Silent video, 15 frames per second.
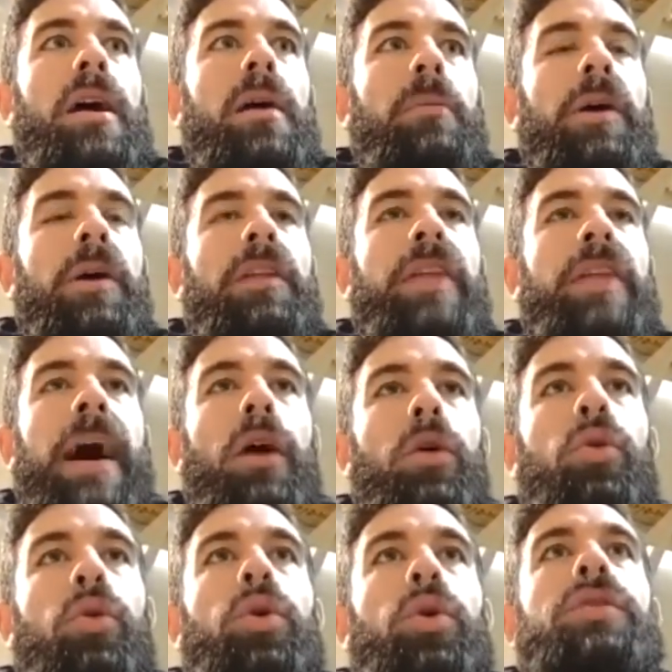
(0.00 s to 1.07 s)
but that
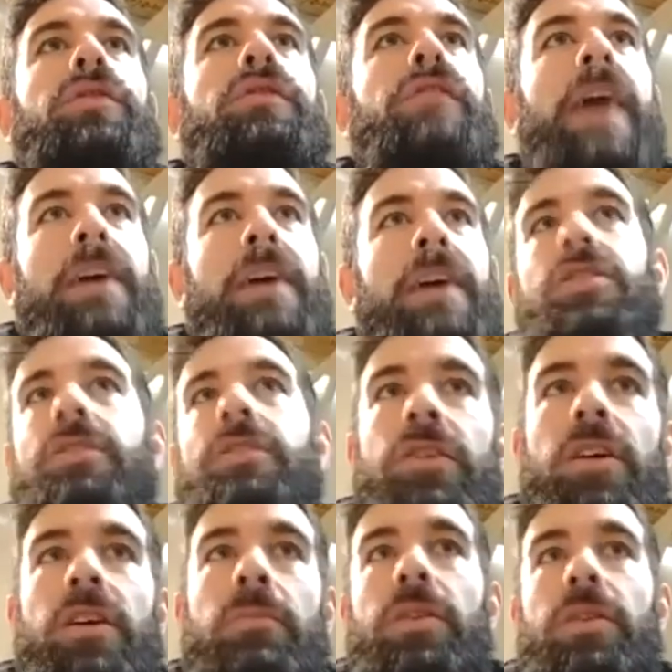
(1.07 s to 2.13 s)
old fashioned
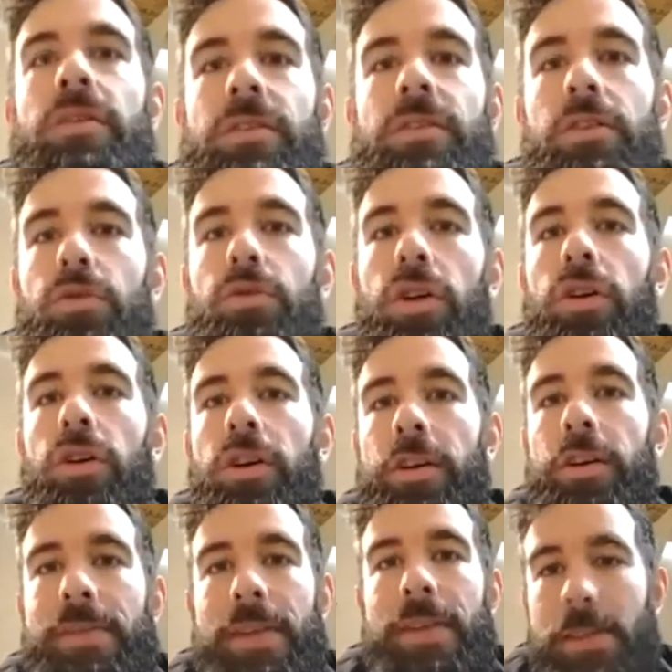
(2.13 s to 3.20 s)
community no longer
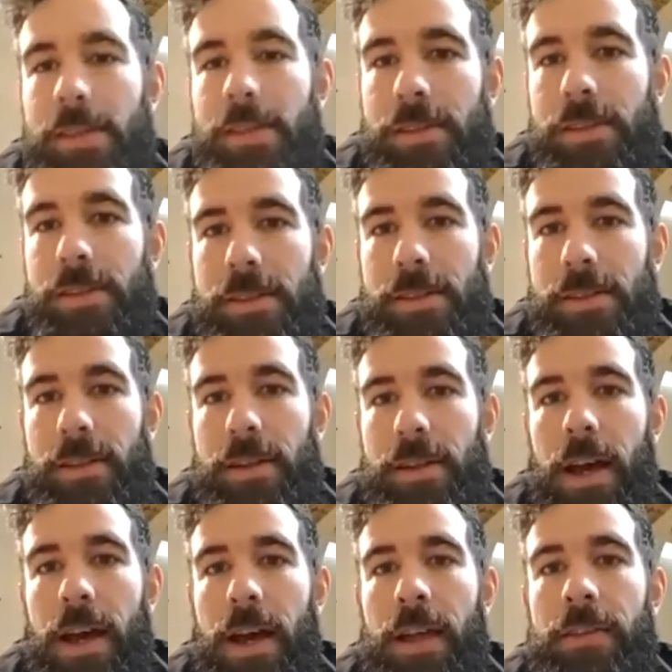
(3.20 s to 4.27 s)
exists
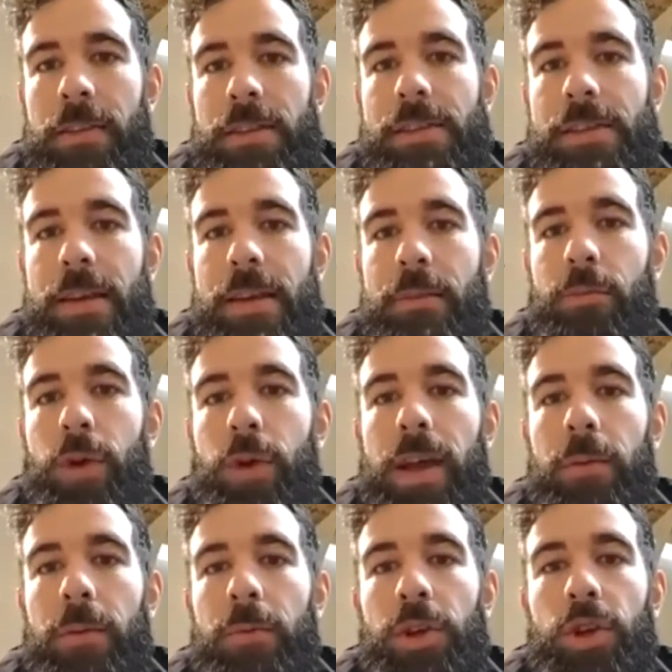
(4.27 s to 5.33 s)
mm. in the hmm. same way.
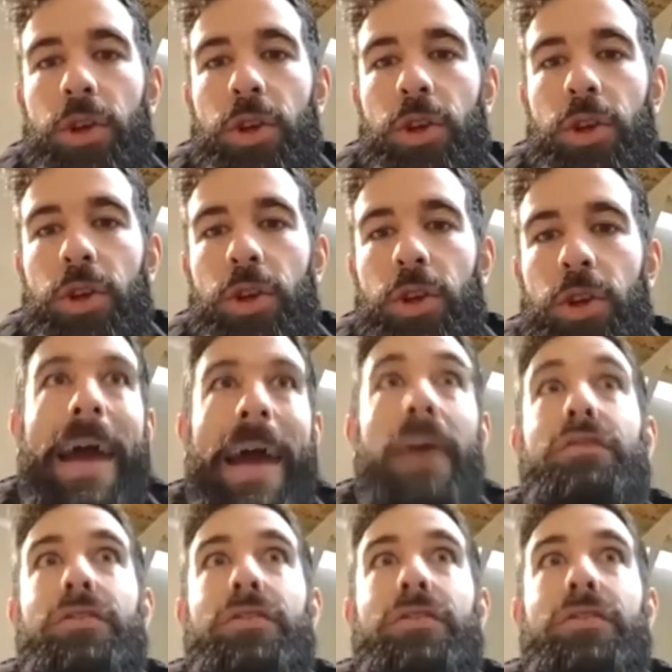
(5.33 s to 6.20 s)
You know, we still have